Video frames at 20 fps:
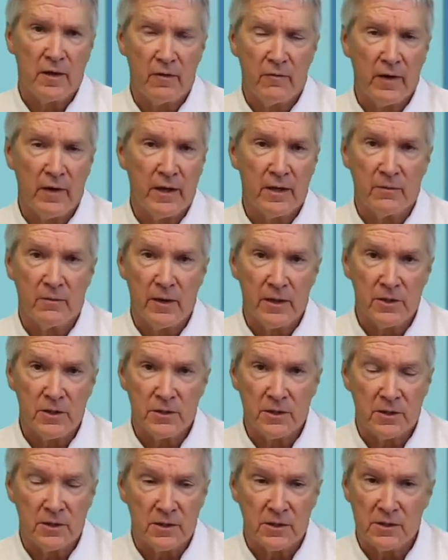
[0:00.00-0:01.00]

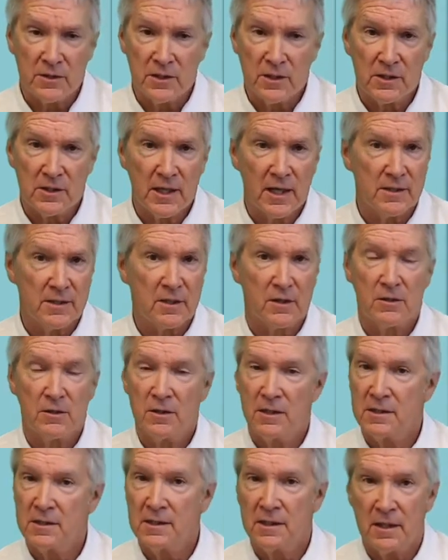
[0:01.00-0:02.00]
evaluations just as a
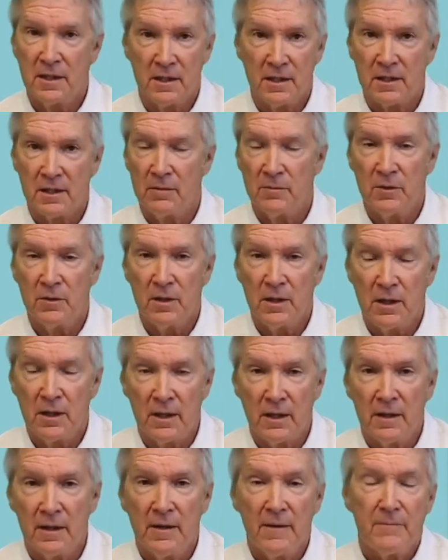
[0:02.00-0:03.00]
courtesy to the
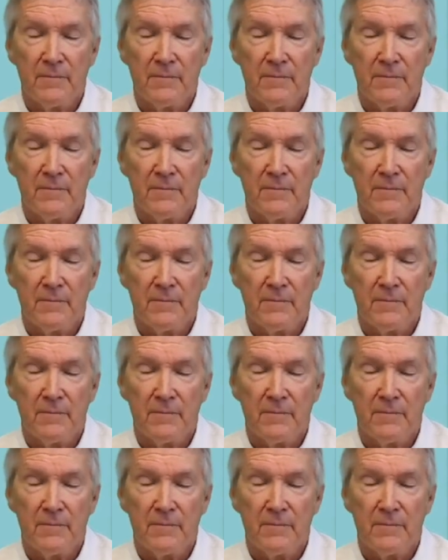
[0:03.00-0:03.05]
community,